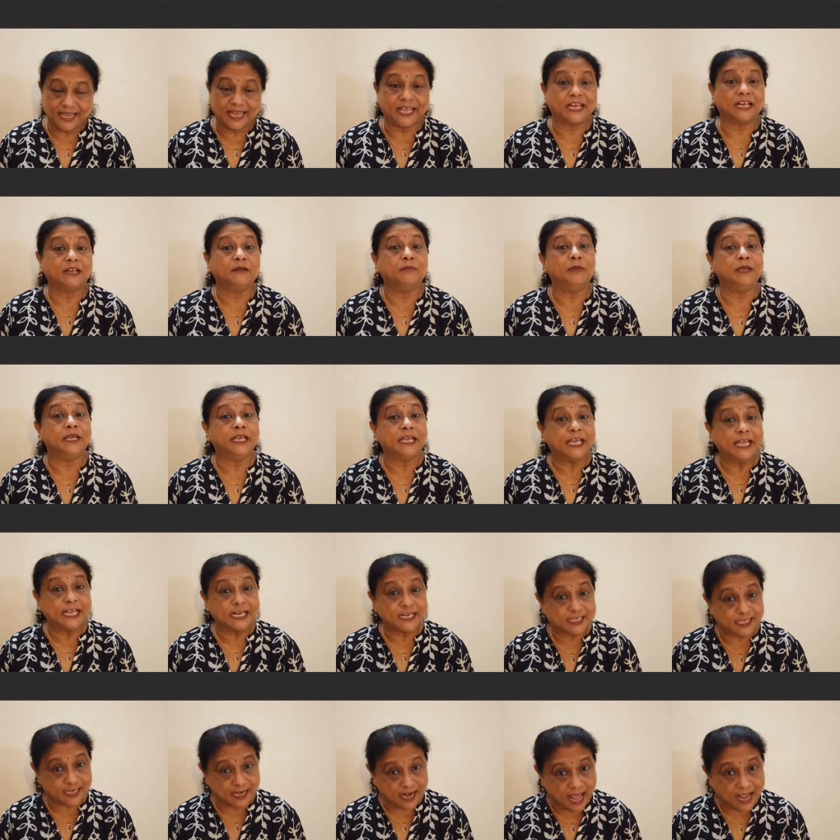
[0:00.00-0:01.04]
It will be
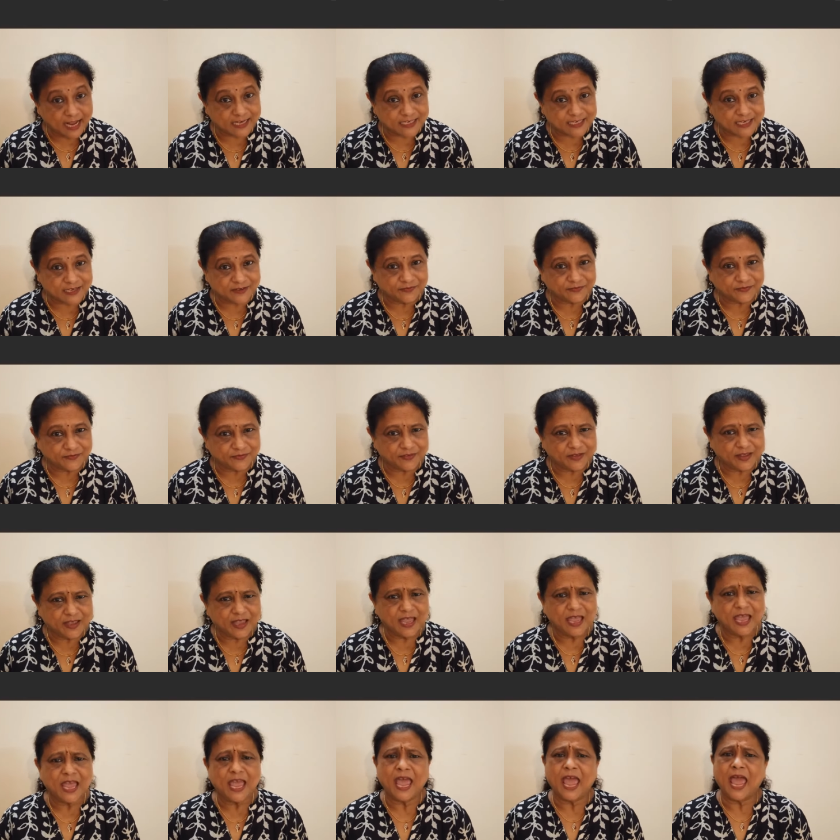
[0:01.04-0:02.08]
interactive
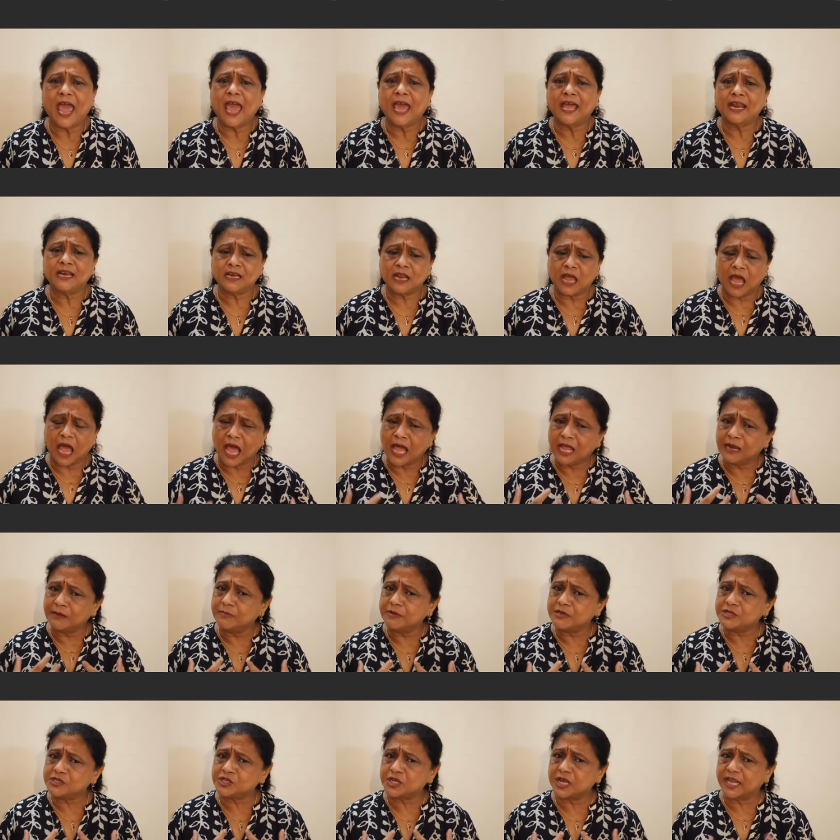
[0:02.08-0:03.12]
and
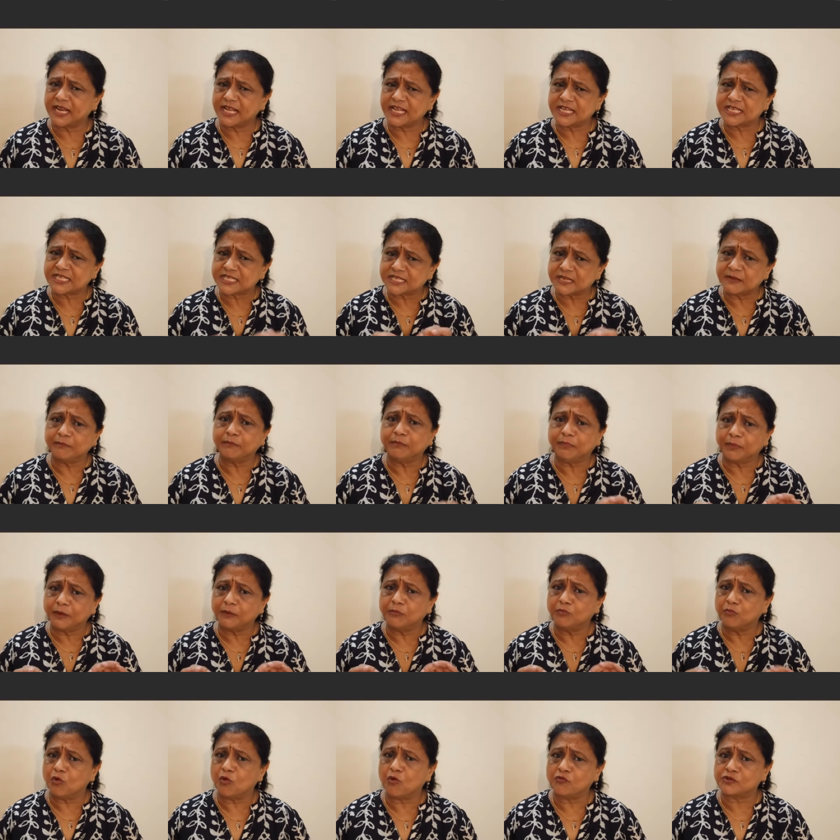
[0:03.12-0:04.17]
I'll be sharing
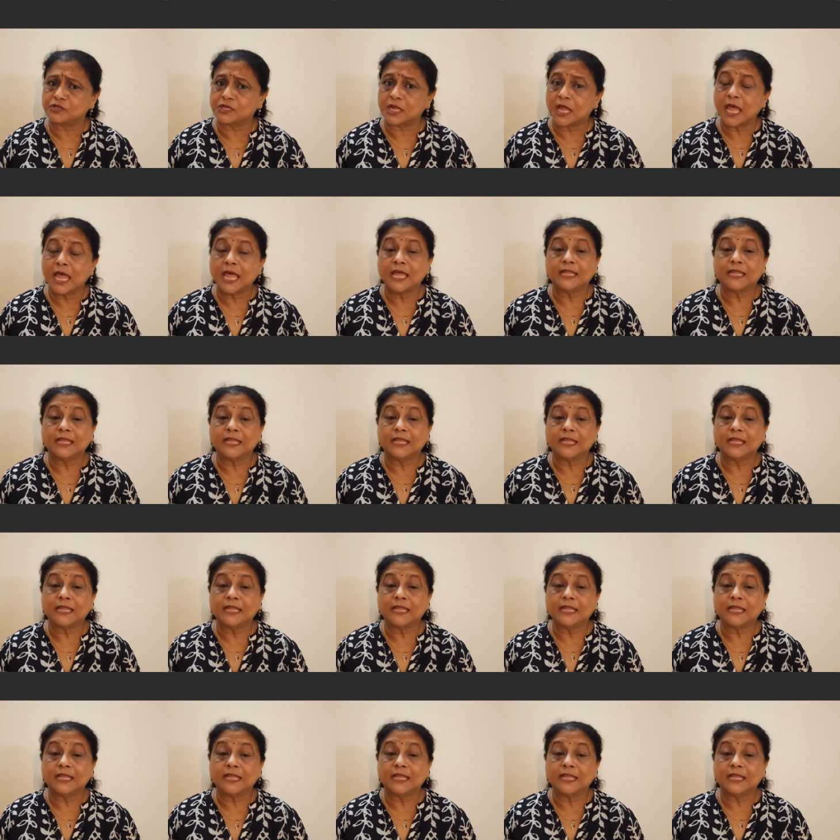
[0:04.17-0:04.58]
simple moves